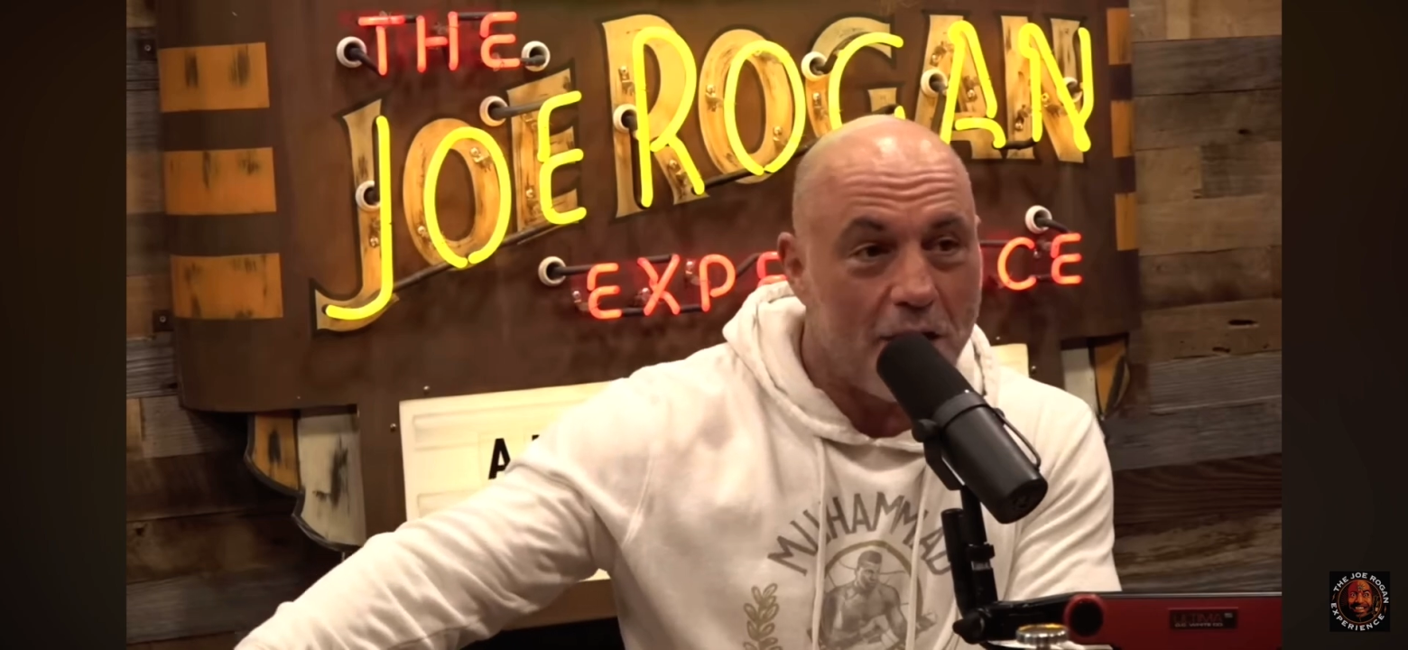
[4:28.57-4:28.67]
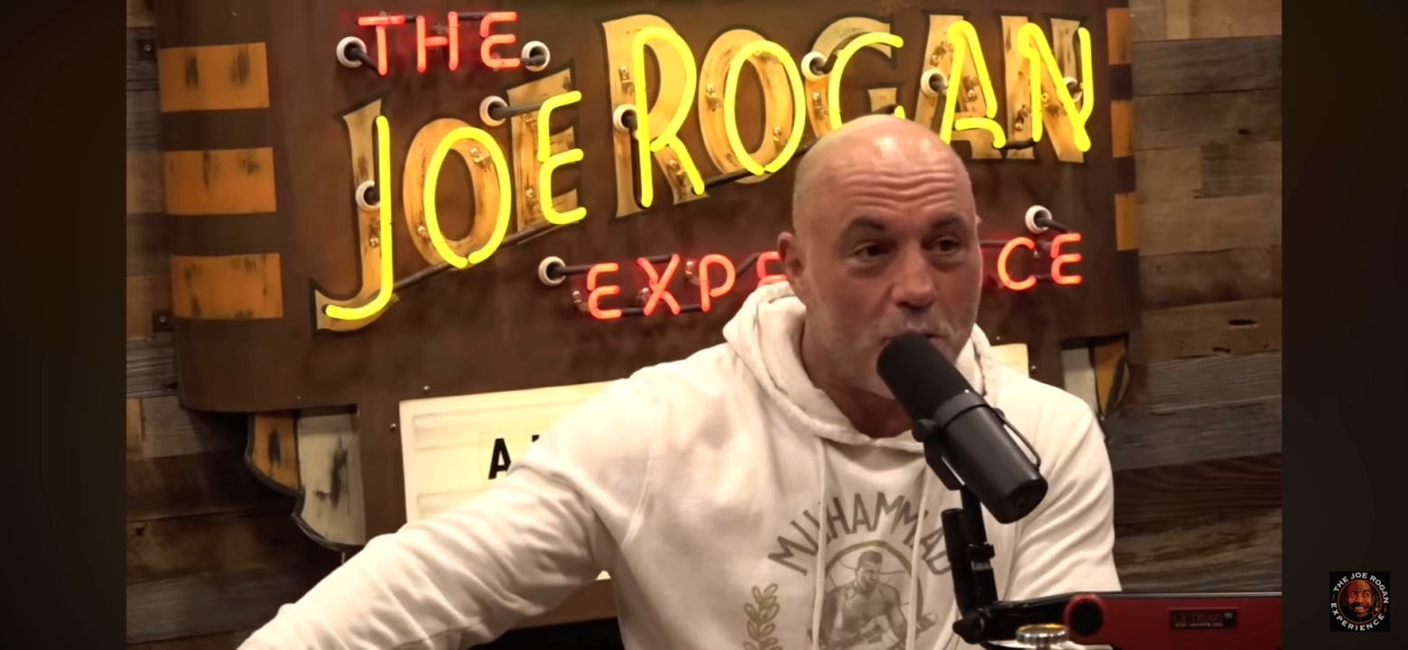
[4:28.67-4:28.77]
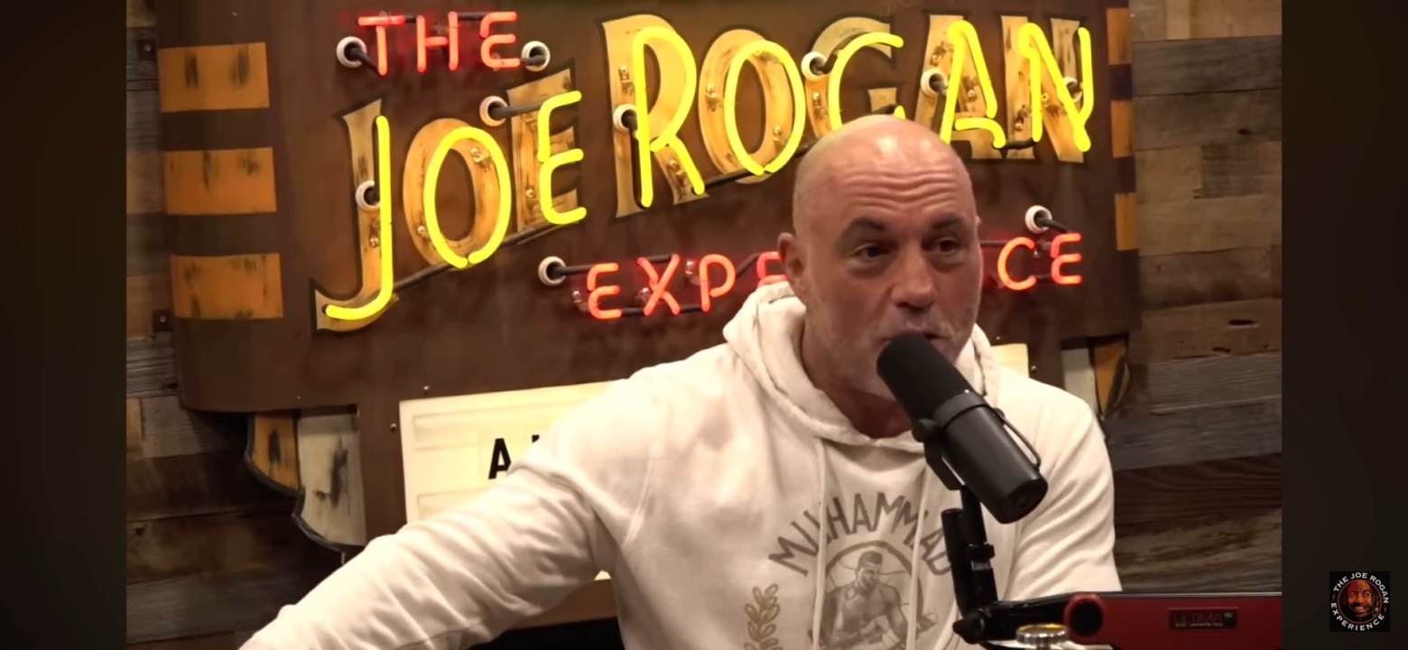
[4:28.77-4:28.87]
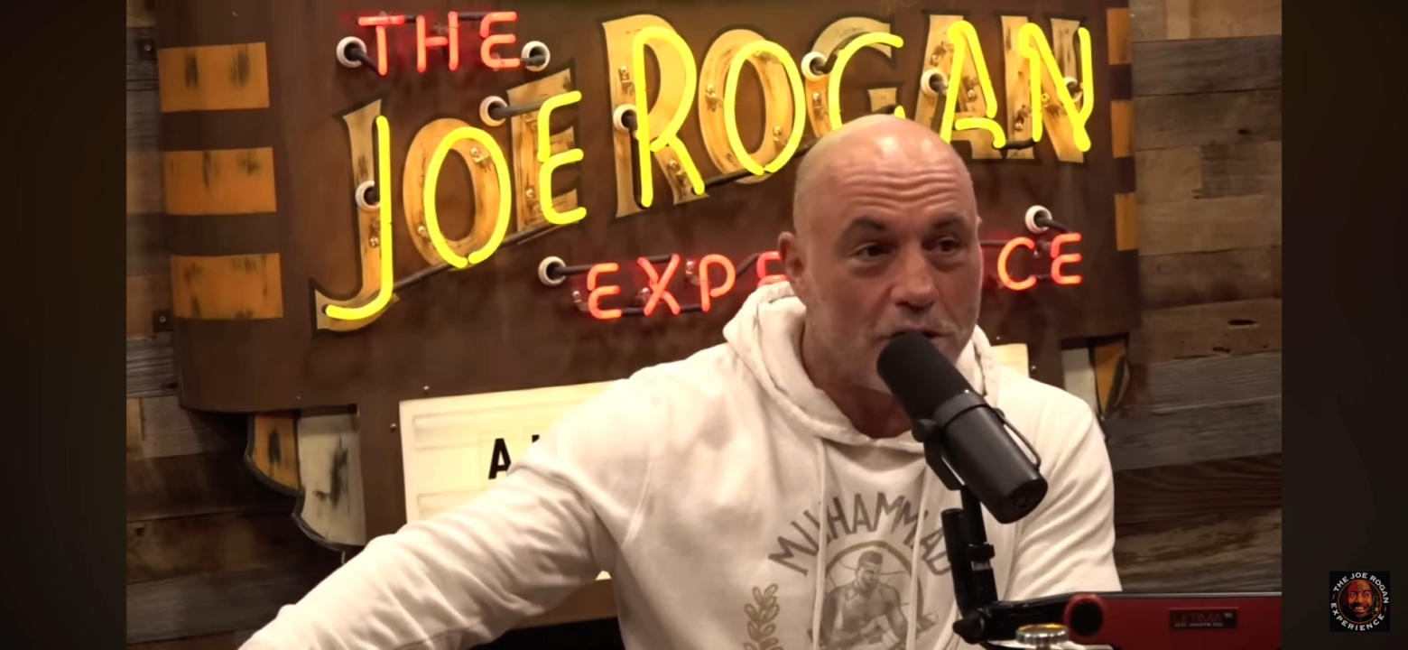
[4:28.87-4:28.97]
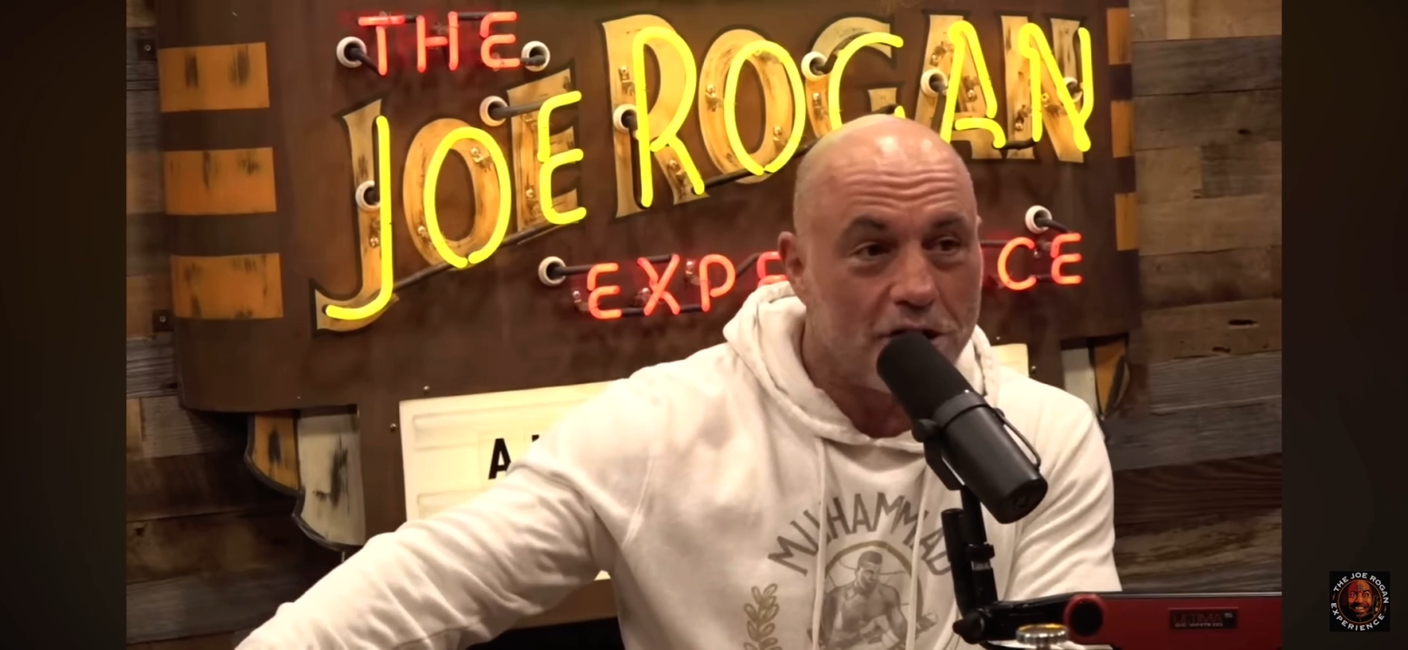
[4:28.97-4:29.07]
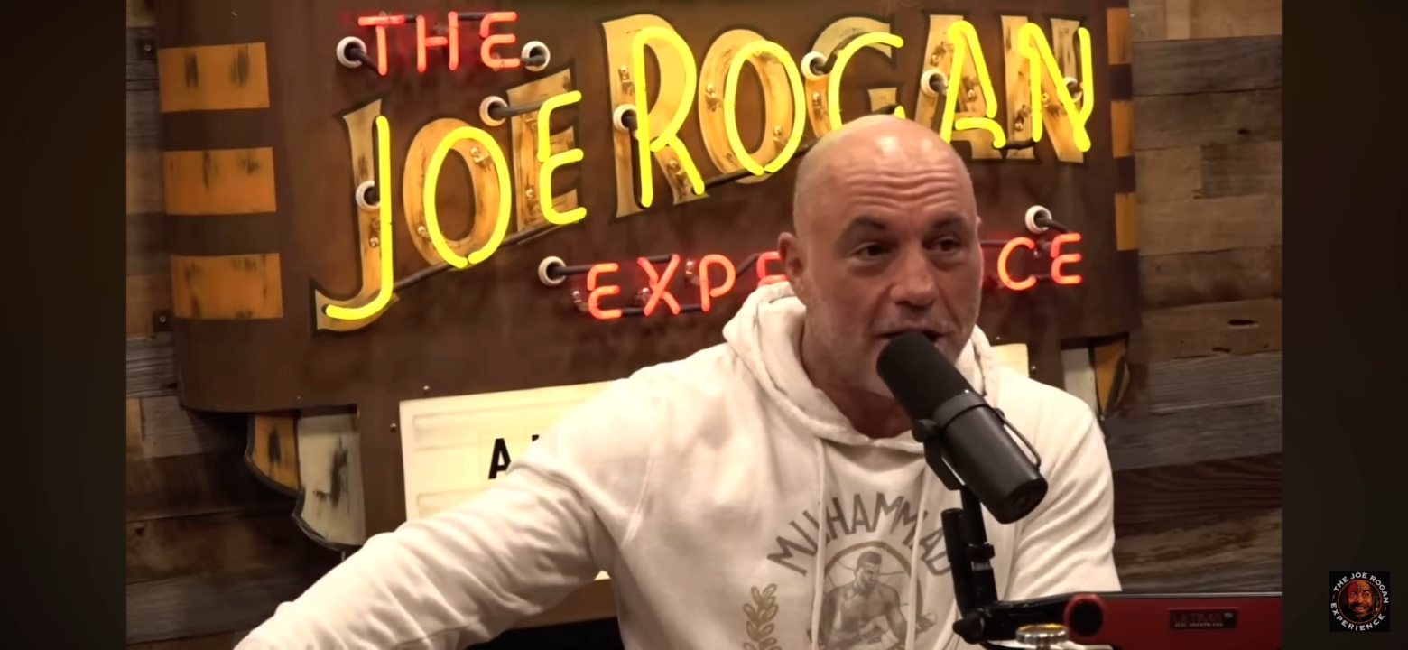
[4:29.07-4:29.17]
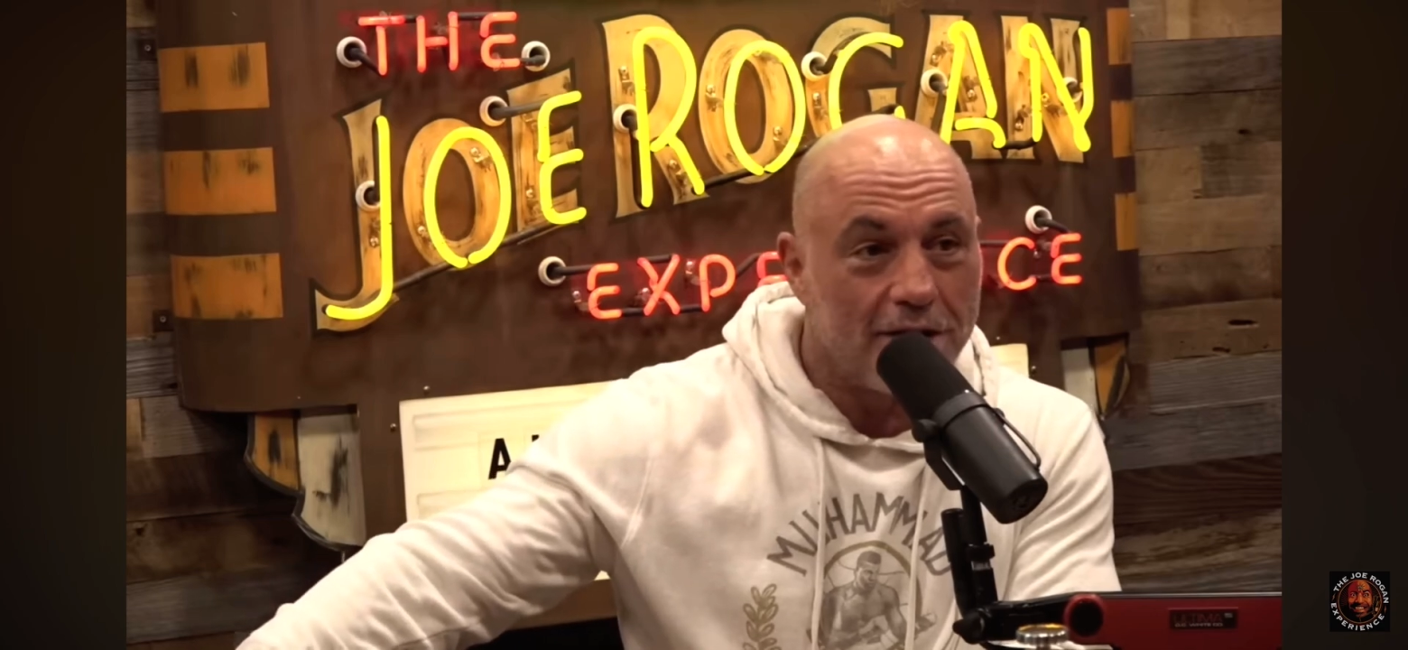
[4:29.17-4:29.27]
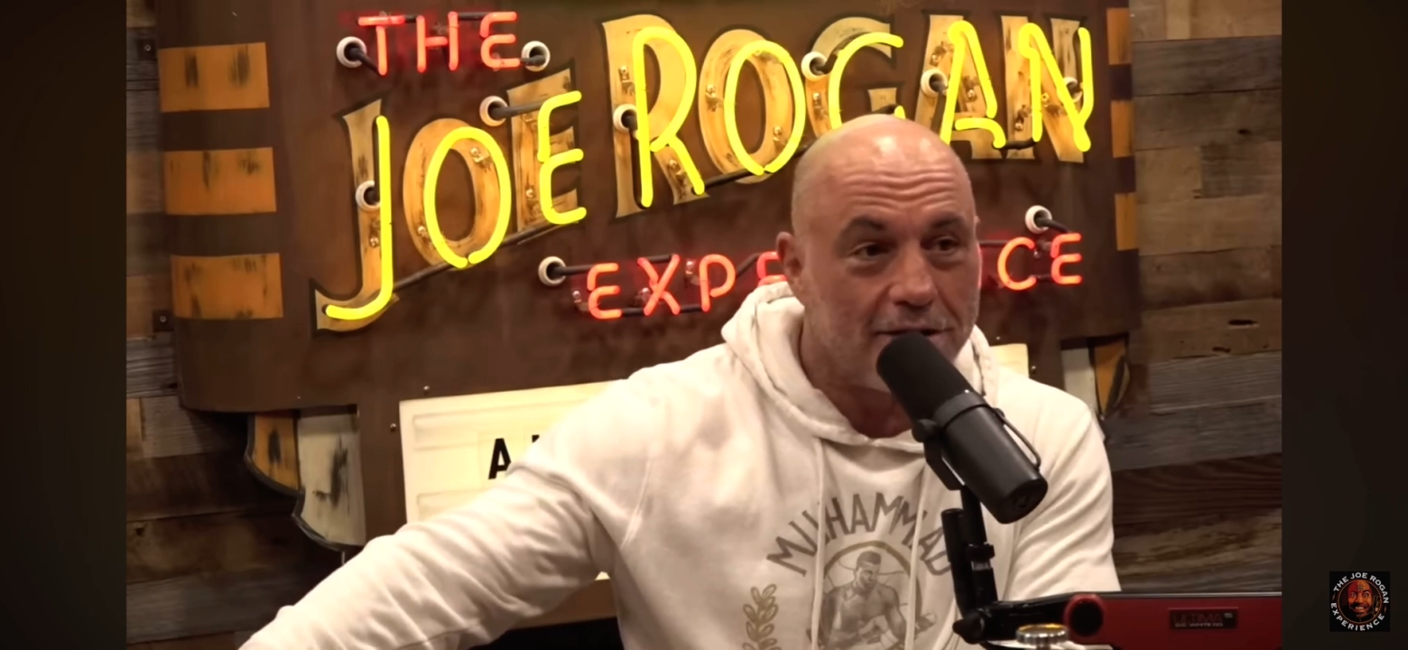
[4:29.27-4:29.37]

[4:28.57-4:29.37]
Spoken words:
war chest.